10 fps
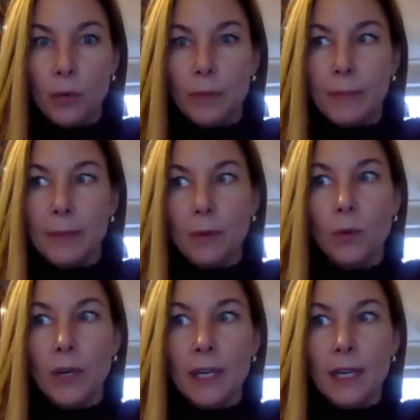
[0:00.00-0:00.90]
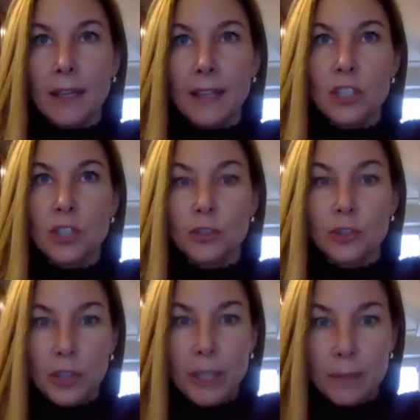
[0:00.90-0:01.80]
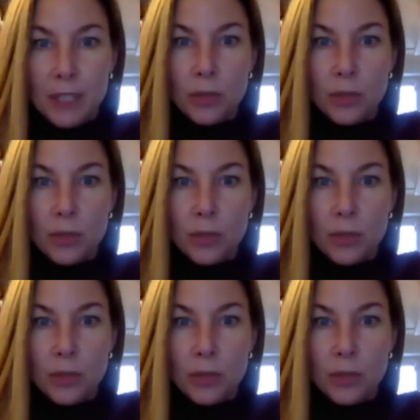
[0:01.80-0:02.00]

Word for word: where maybe one day that's your dream to